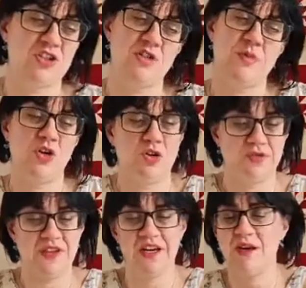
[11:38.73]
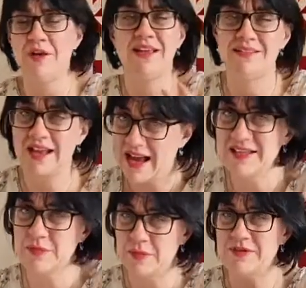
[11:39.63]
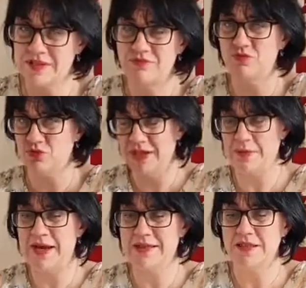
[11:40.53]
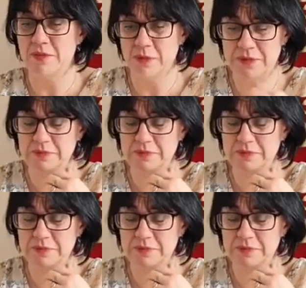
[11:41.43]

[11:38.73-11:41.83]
to excuse my coughing. My asthma is really bad at the